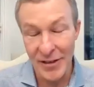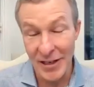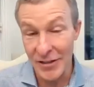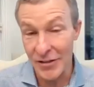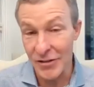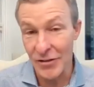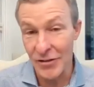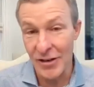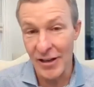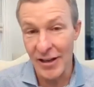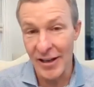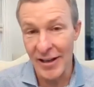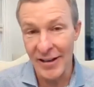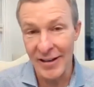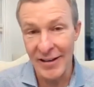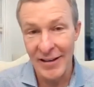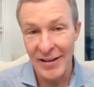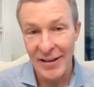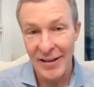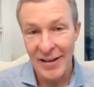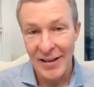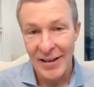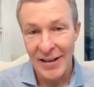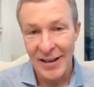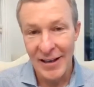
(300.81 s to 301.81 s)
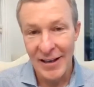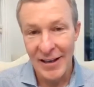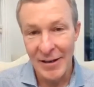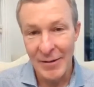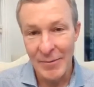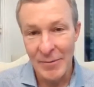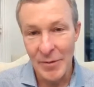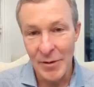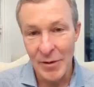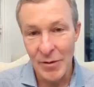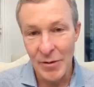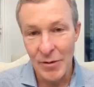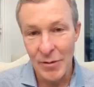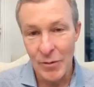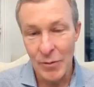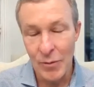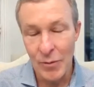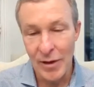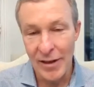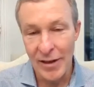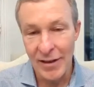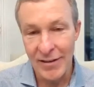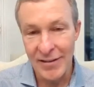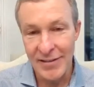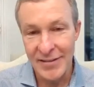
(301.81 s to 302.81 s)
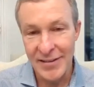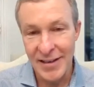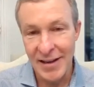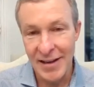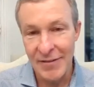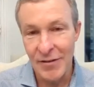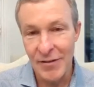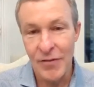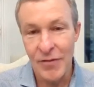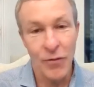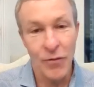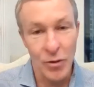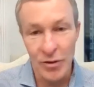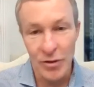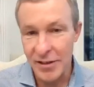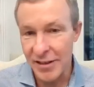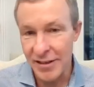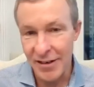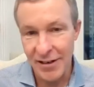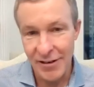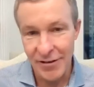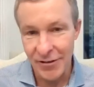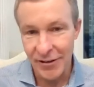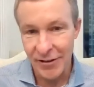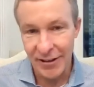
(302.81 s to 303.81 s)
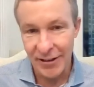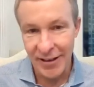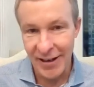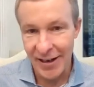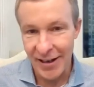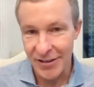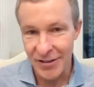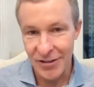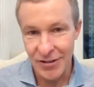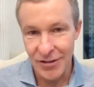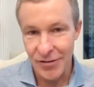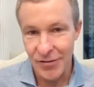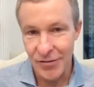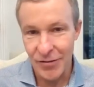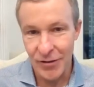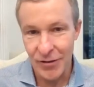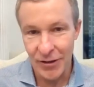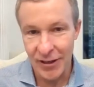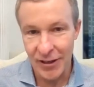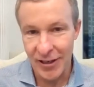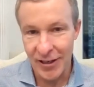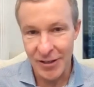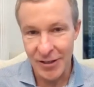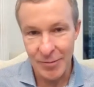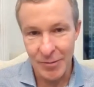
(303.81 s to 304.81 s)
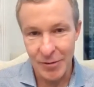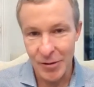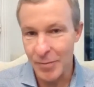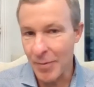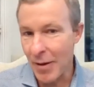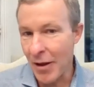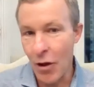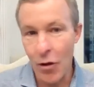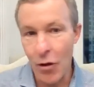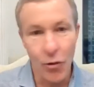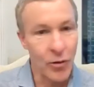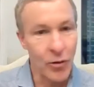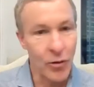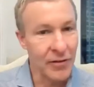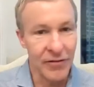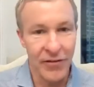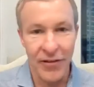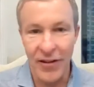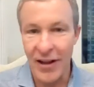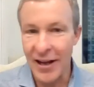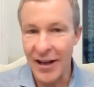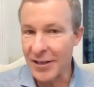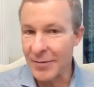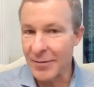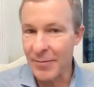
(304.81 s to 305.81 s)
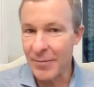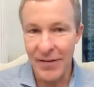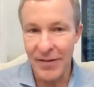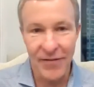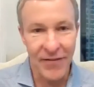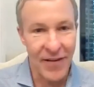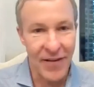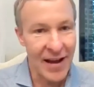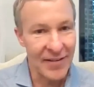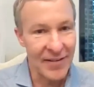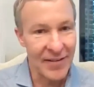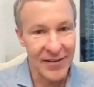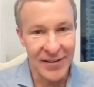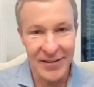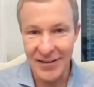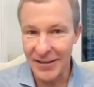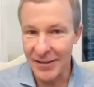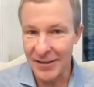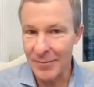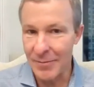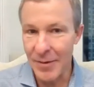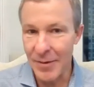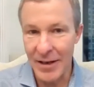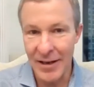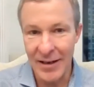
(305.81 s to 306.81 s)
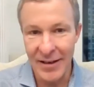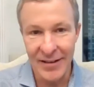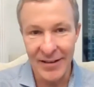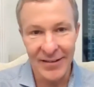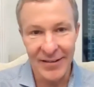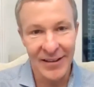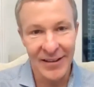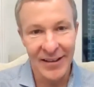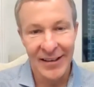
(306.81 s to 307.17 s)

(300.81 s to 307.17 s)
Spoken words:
Yesterday, we saved 1,400 connections for customers by holding flights by 5 to 6 minutes.